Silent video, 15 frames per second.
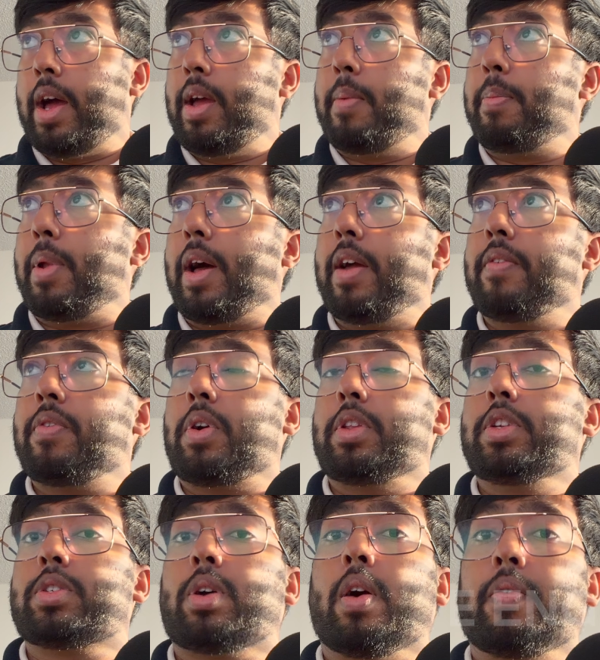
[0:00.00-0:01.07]
applied for the
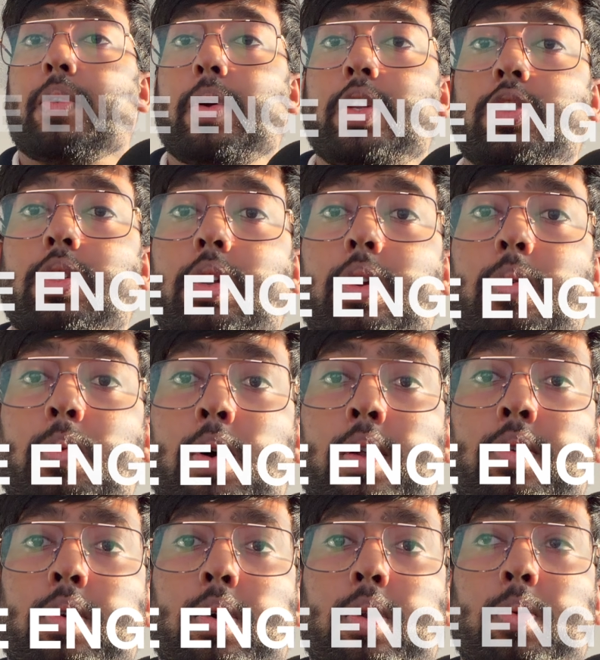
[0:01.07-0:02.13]
software engineer 1
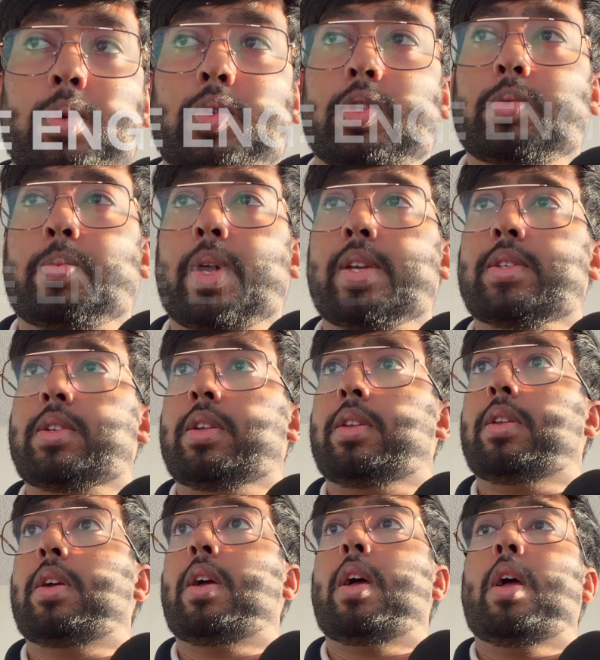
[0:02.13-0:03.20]
role, which was based in
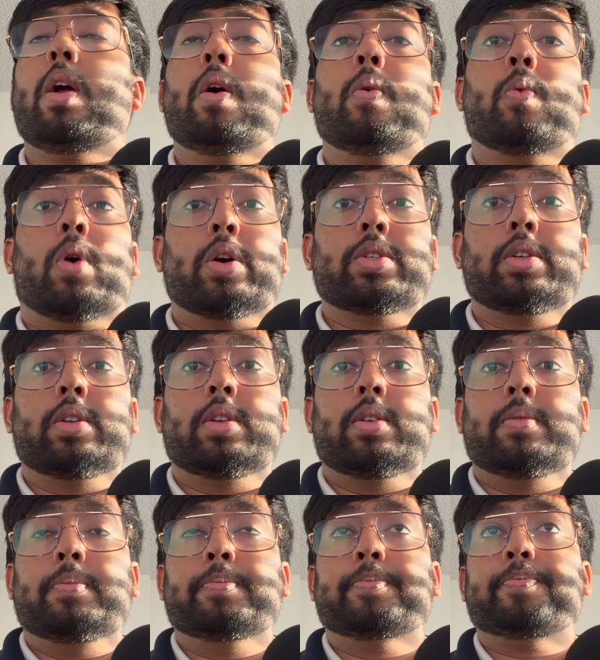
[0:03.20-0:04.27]

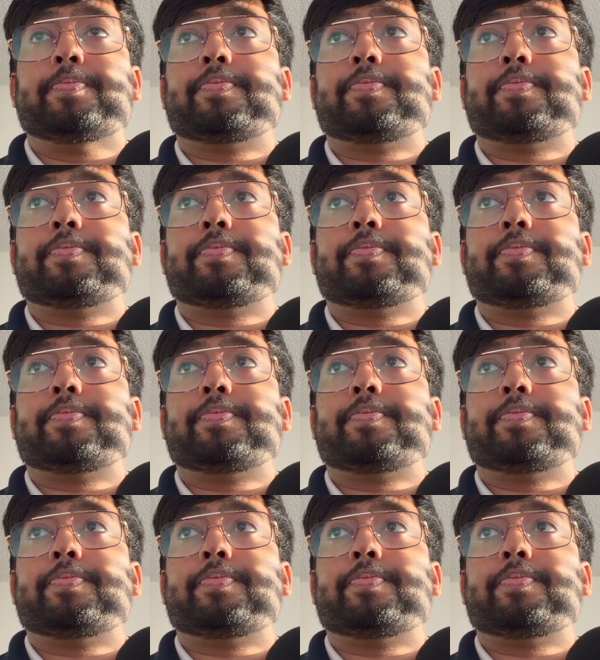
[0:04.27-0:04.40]
Washington,